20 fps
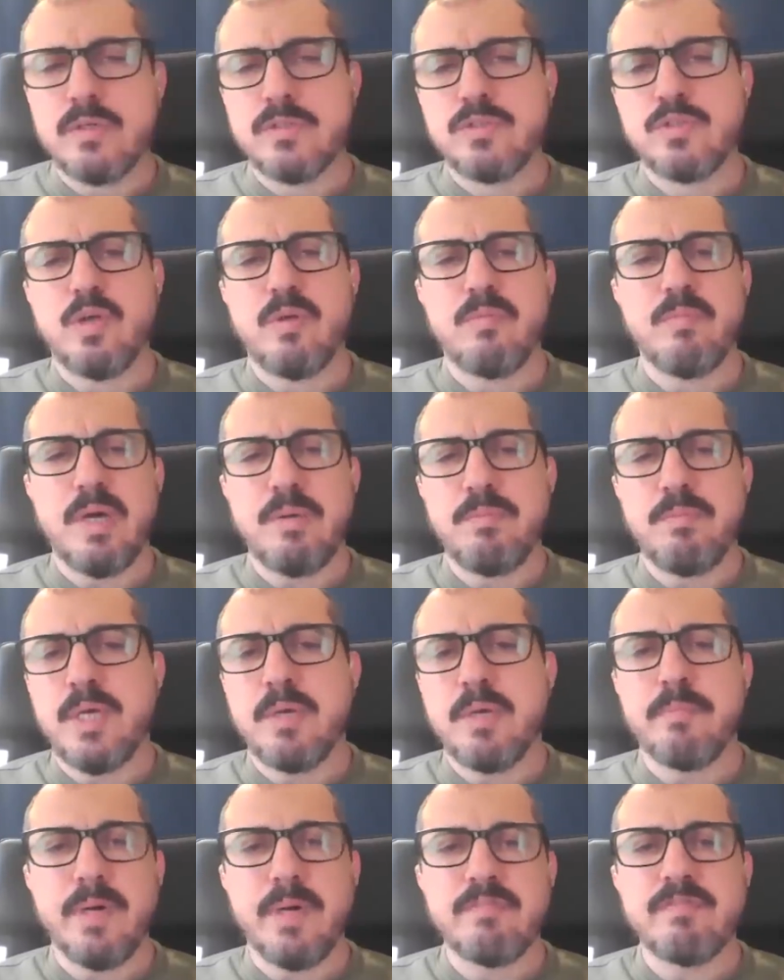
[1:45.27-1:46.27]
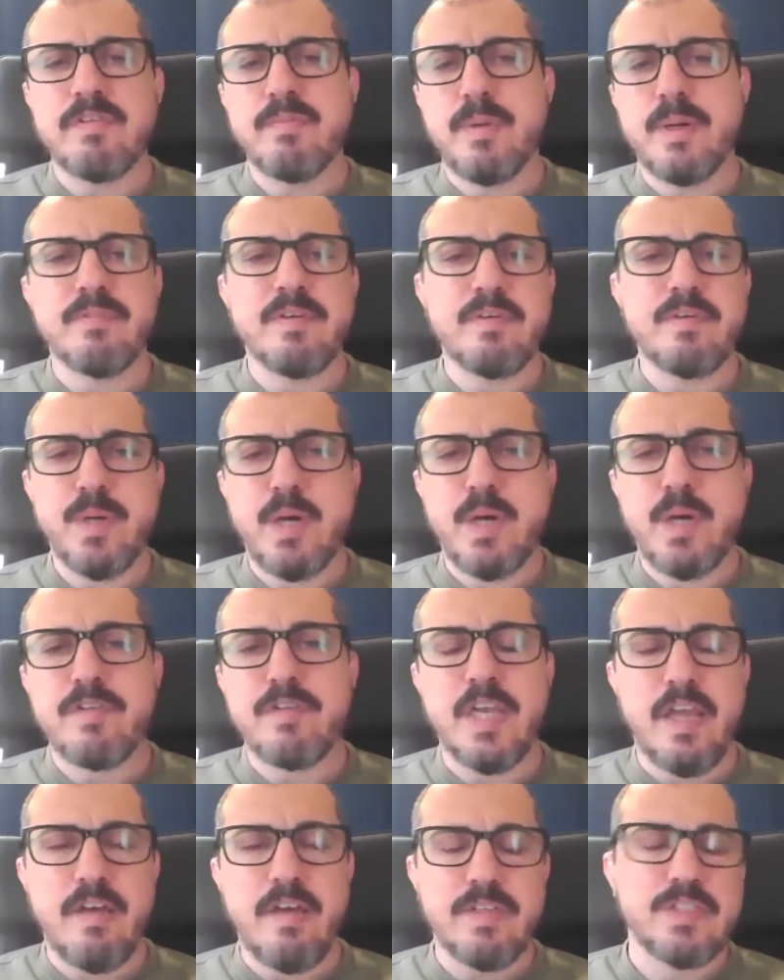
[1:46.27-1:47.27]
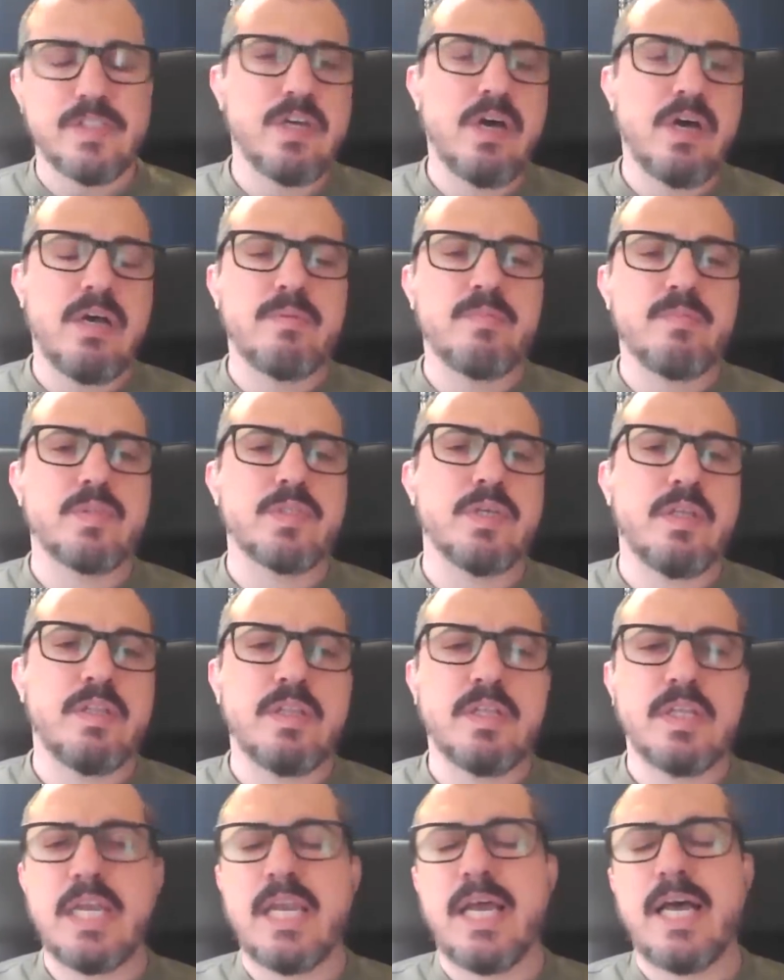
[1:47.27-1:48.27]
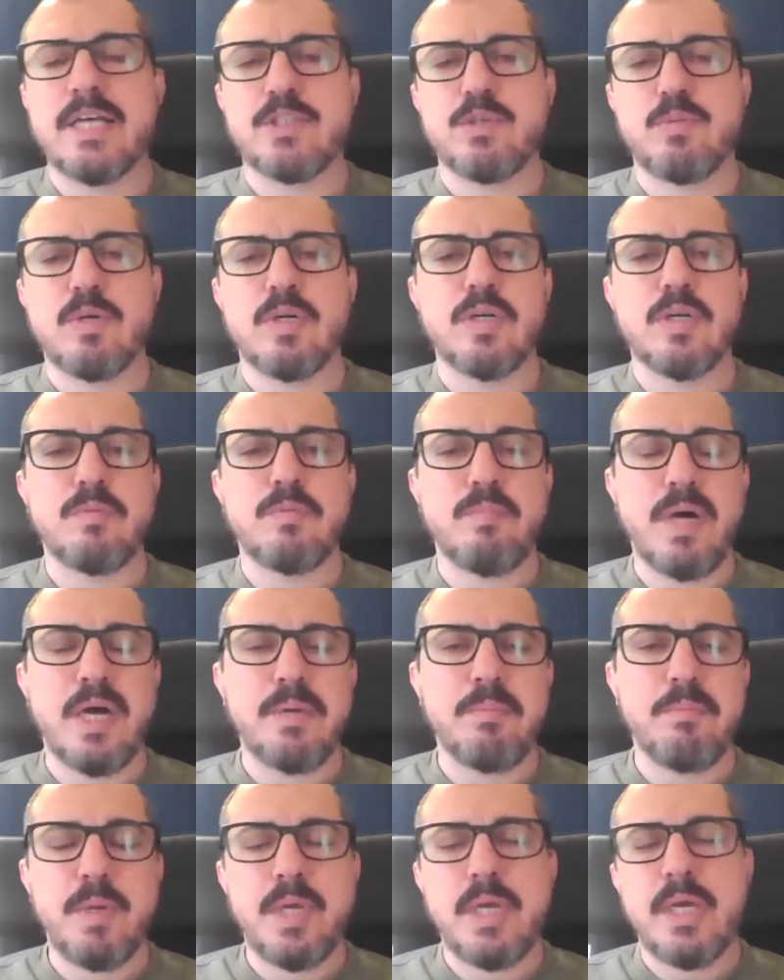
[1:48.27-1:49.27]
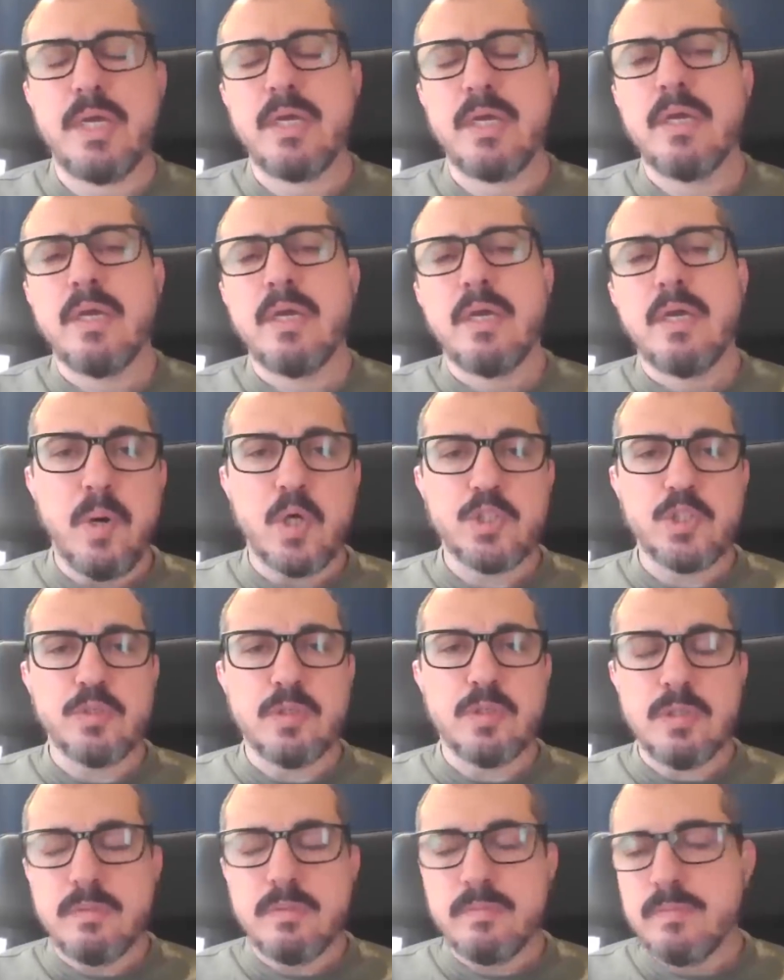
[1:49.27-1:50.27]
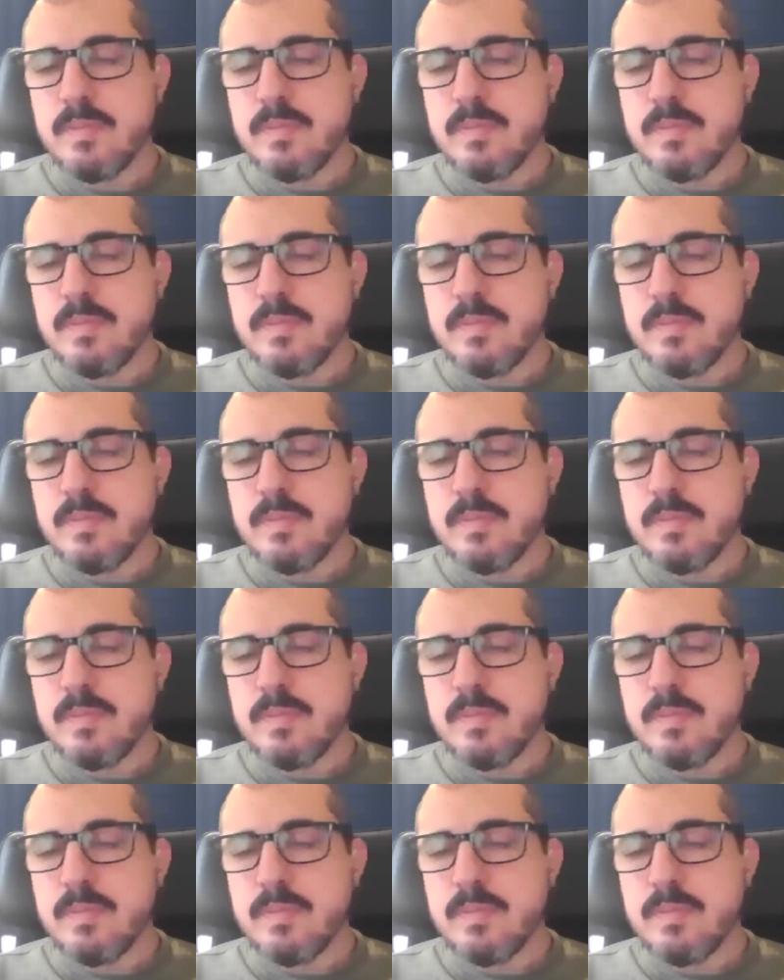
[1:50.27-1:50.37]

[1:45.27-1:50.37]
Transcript: So it might be above, above, above 11 times, and then the last word might be bottle.